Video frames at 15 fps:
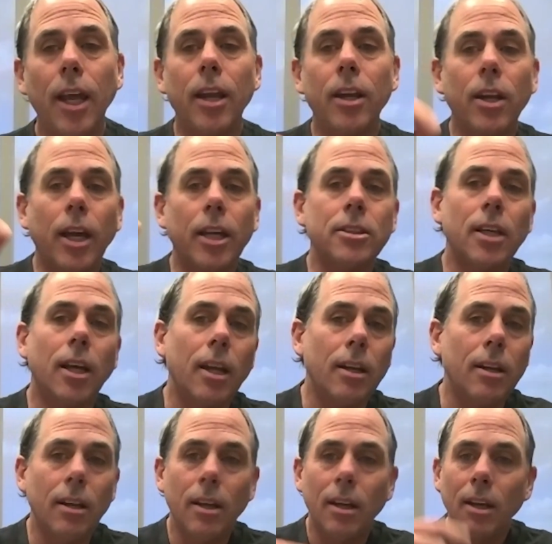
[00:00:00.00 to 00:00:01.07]
I
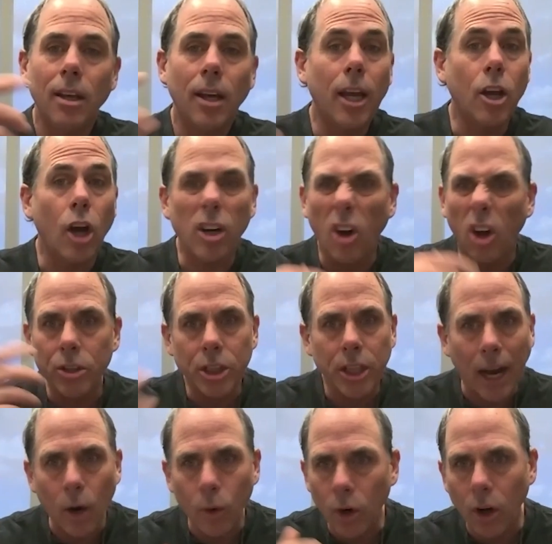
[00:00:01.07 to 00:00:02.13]
said, I got all
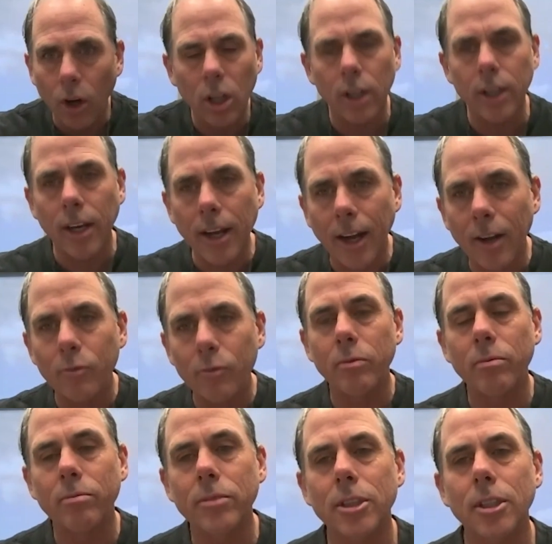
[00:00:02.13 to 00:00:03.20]
showered, all cleaned up.
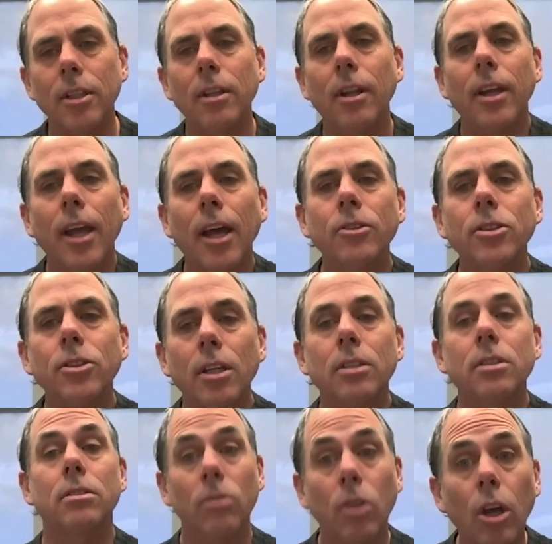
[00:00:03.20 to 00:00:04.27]
She said, like, how's
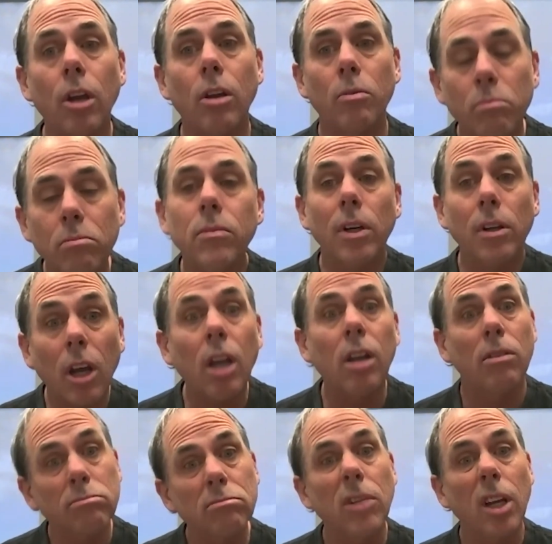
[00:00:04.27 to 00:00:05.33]
things? Good. They're
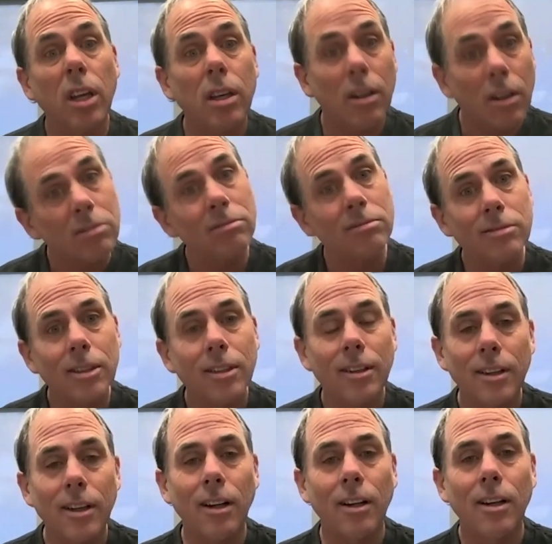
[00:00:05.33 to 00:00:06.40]
good. Yeah,
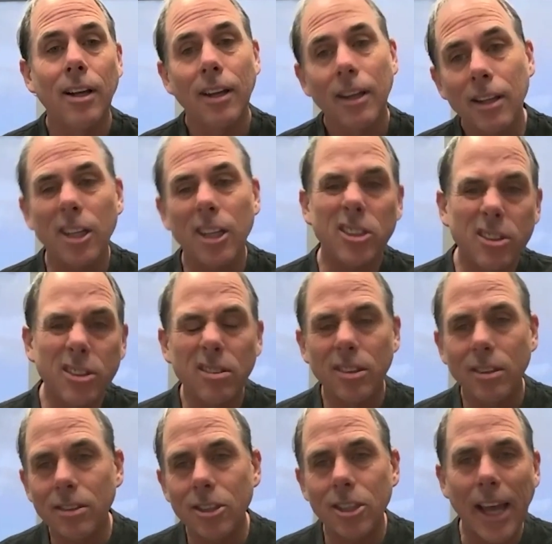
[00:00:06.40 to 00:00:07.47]
little
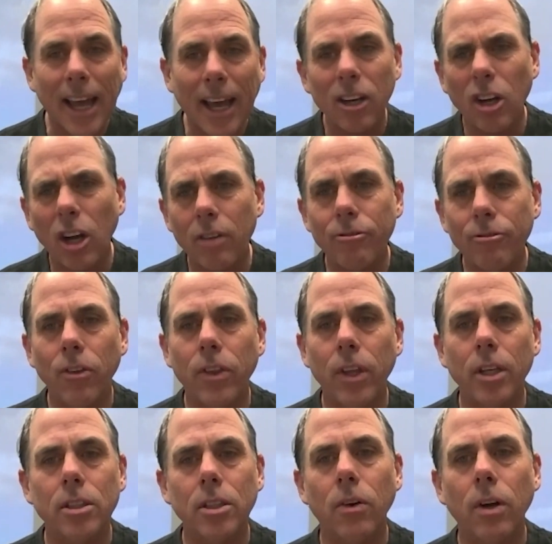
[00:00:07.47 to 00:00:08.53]
sad, got a few
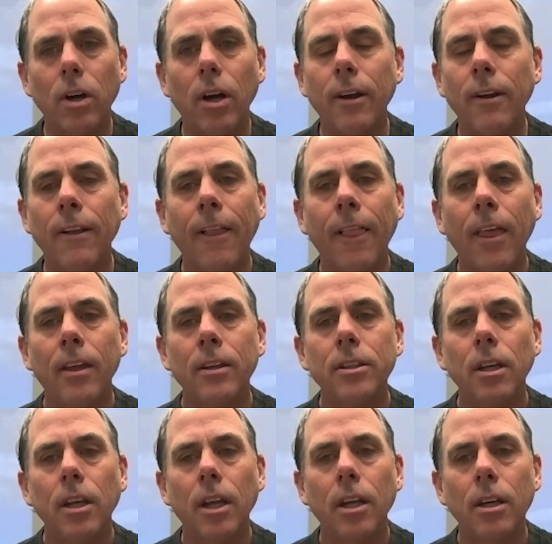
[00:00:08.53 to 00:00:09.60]
things going on.
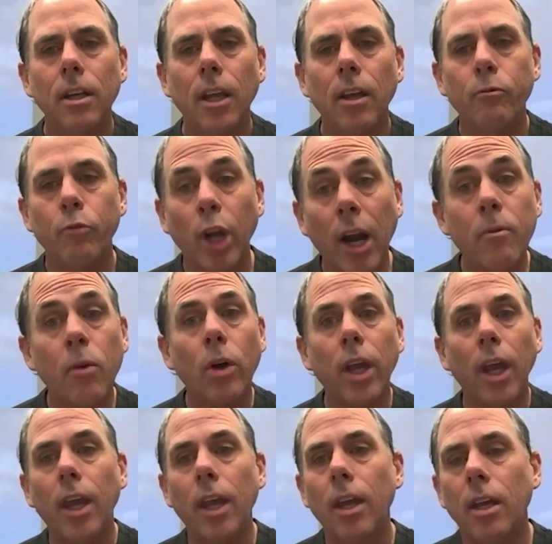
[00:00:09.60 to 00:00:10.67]
But I'm
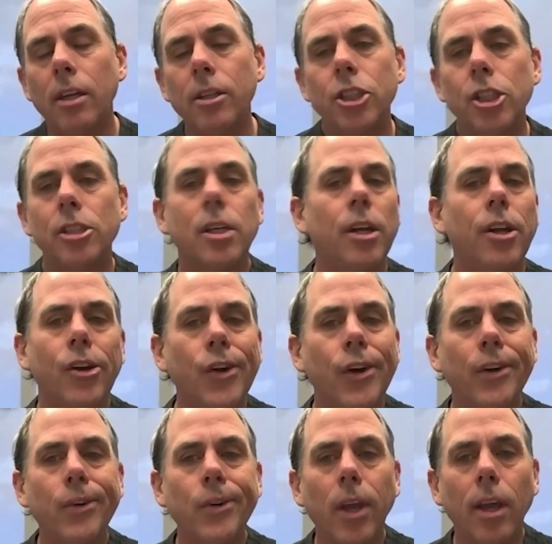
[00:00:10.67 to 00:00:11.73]
okay. And she said, you're not
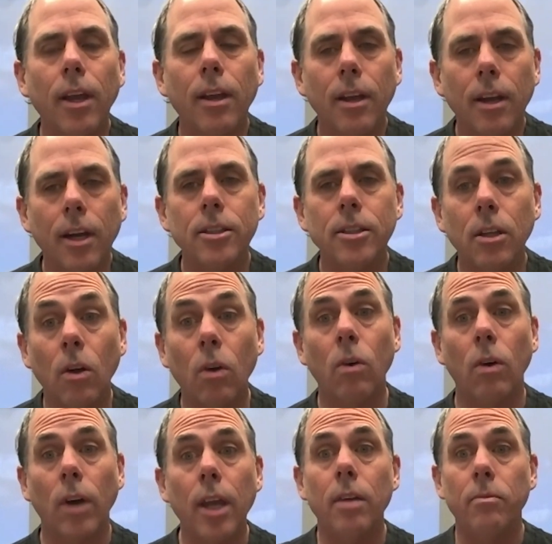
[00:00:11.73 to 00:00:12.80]
okay. And I said, no,
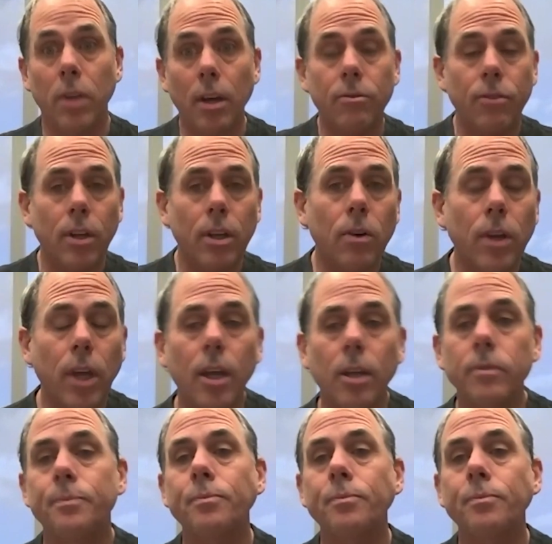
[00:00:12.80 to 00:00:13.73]
I am definitely okay.